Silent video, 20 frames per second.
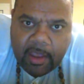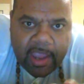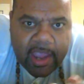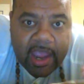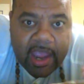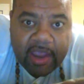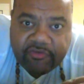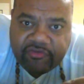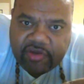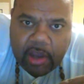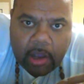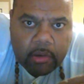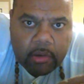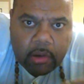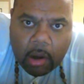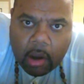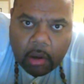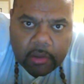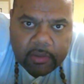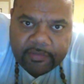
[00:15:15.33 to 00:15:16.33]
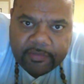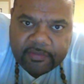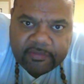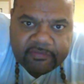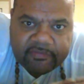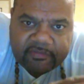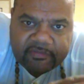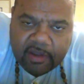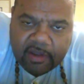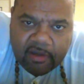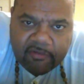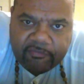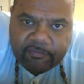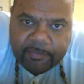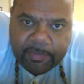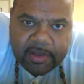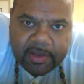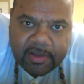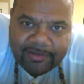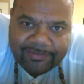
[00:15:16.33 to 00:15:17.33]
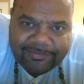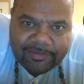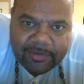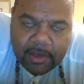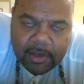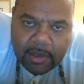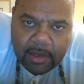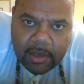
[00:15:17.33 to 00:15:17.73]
hash out all of this stuff because